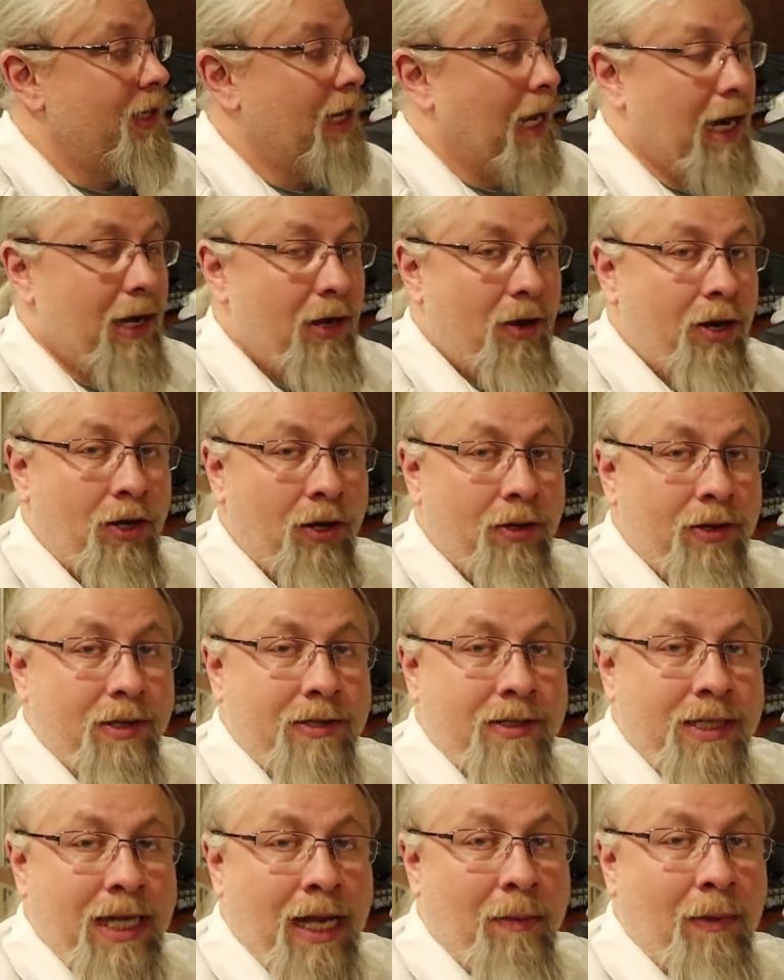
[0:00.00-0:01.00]
And you could do
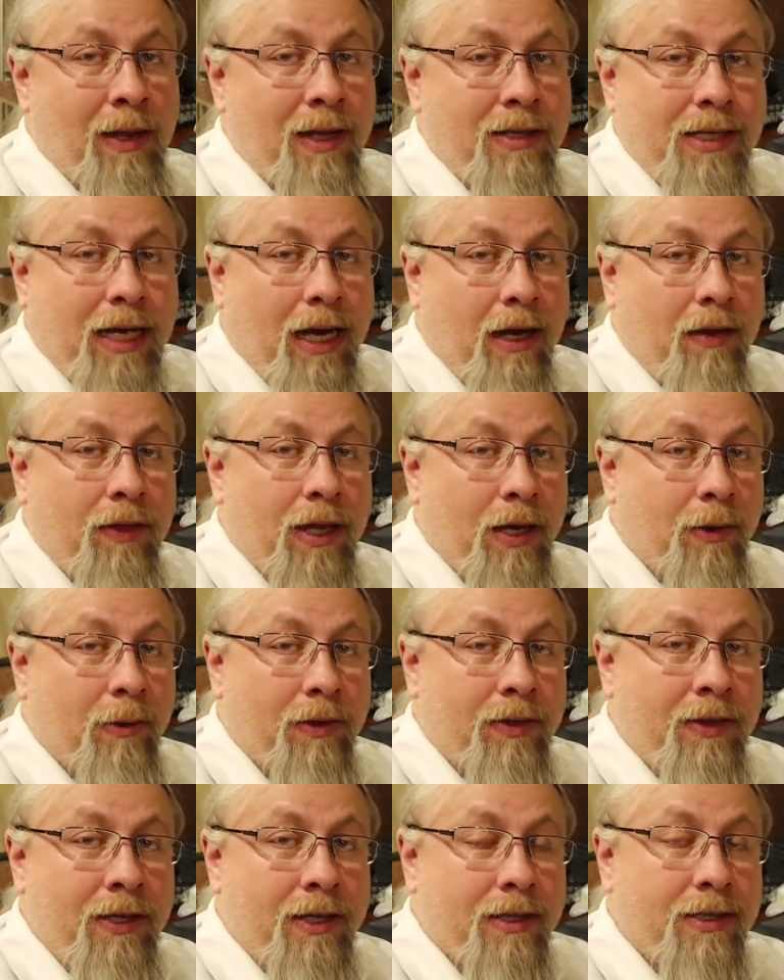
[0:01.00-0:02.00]
the same exact thing
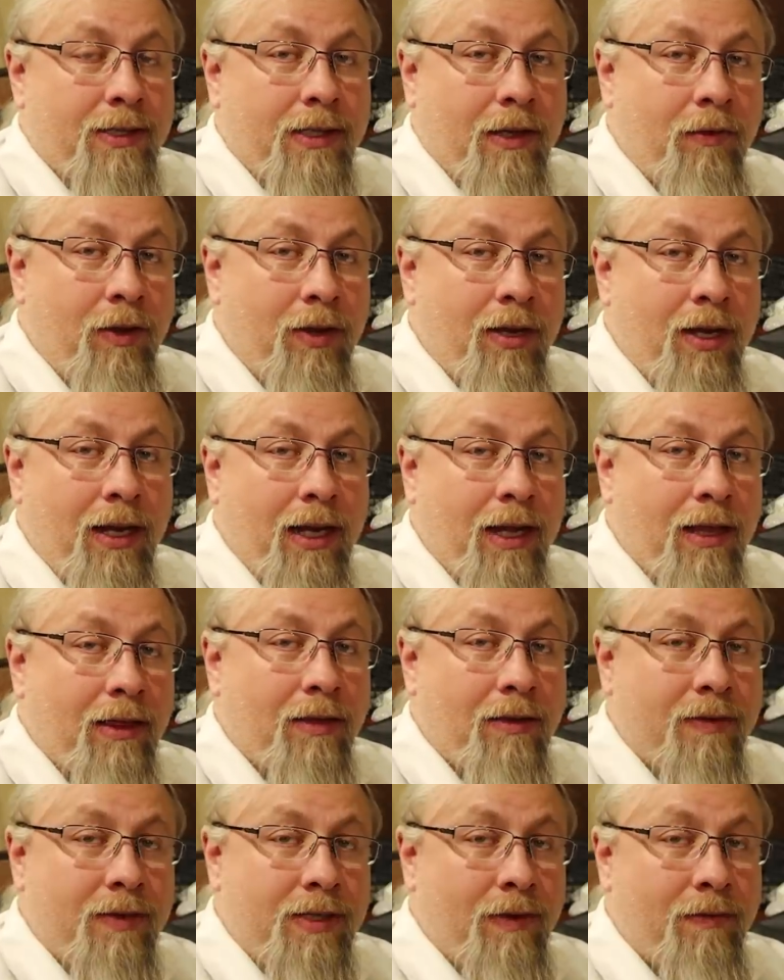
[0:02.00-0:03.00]
with this. If you can get
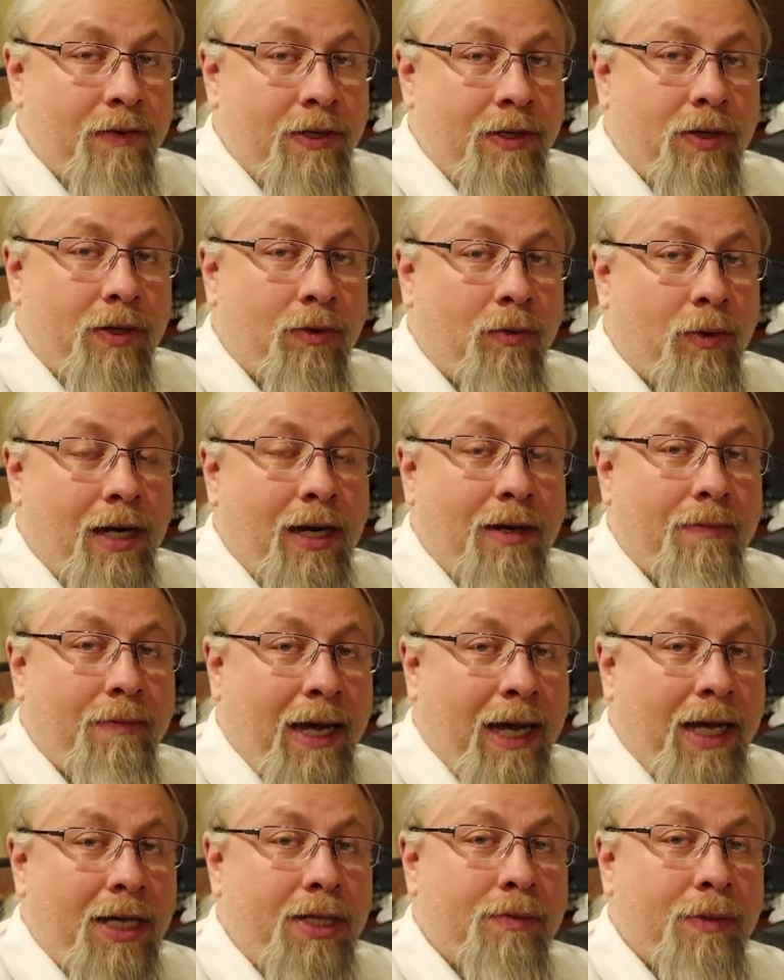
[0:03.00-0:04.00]
the seven hundred watt
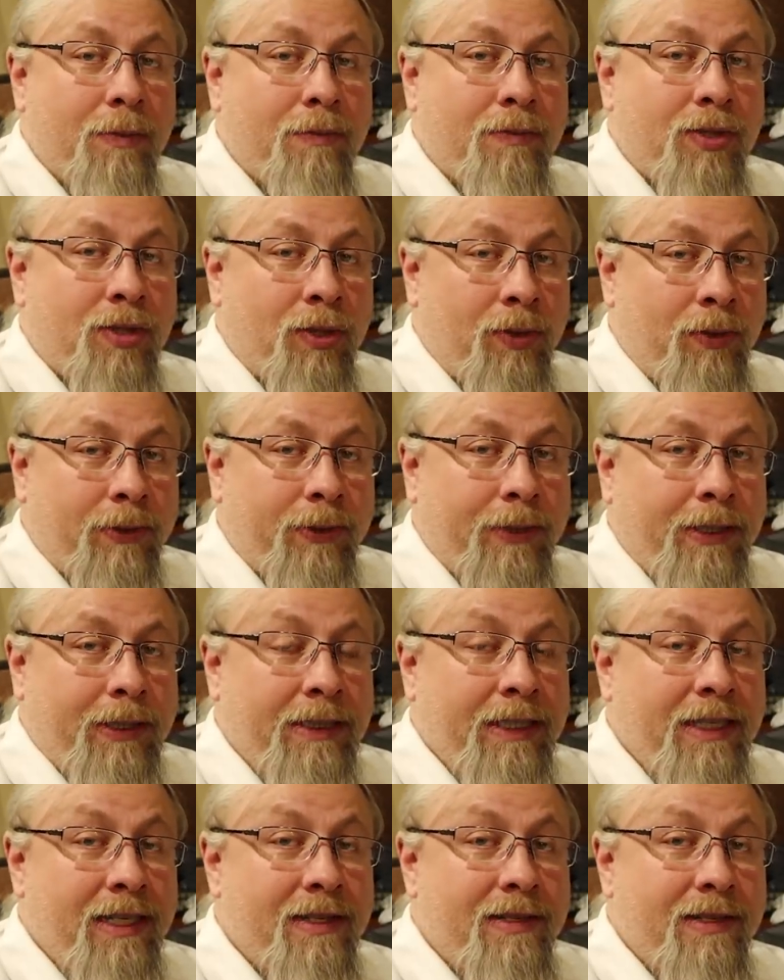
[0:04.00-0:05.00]
maximum solar
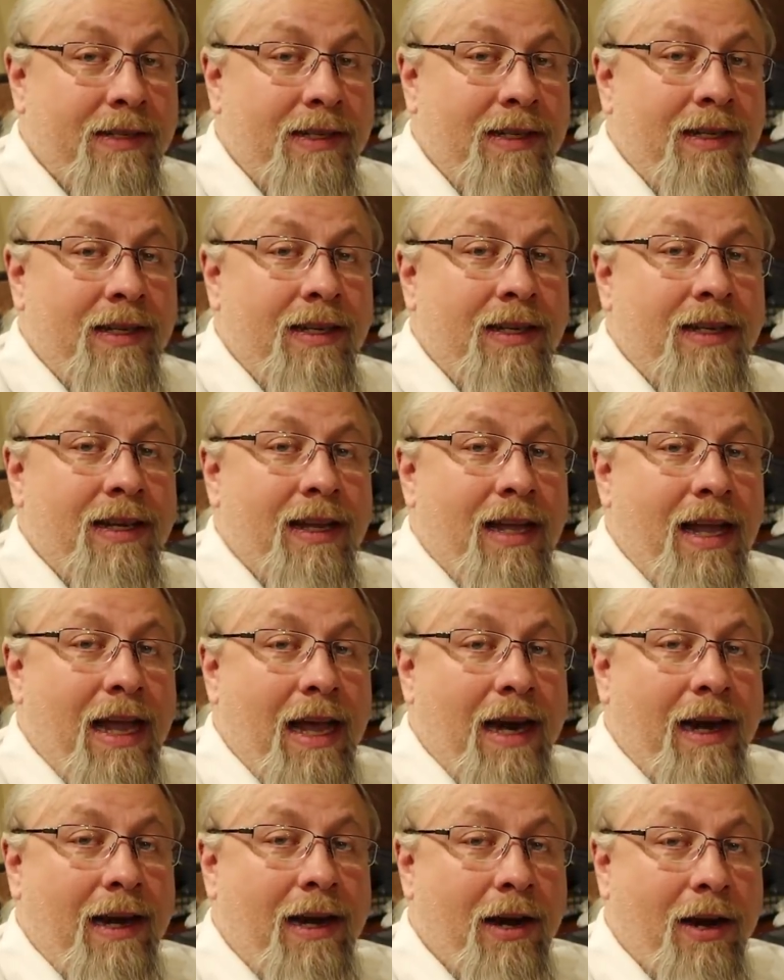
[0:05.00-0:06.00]
on this
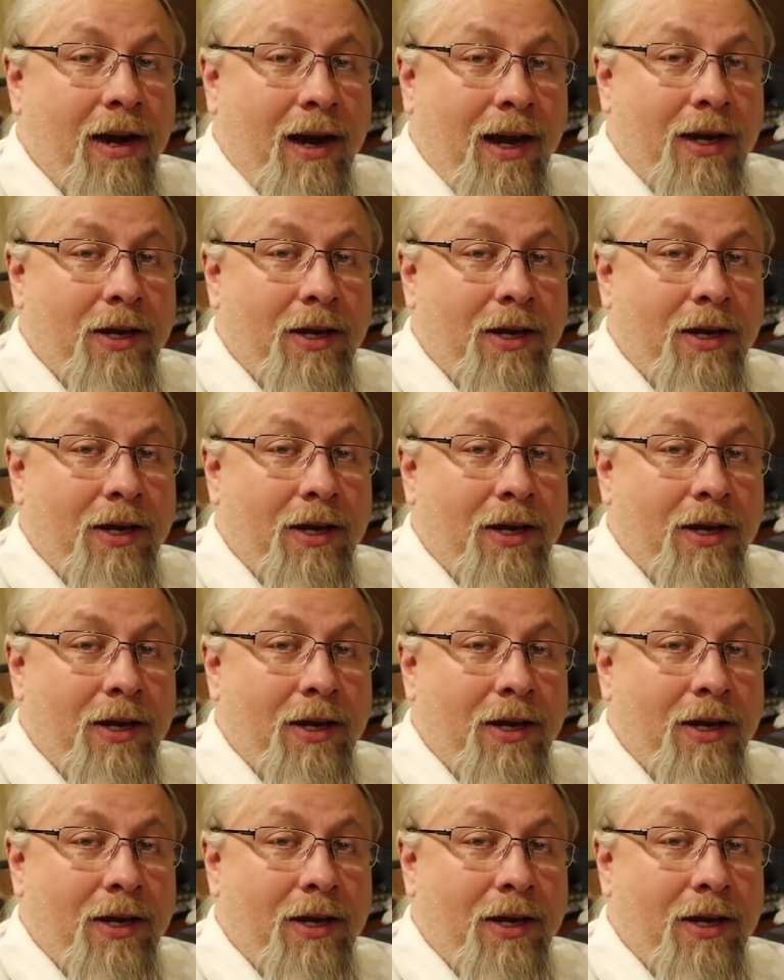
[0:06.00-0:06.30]
and an air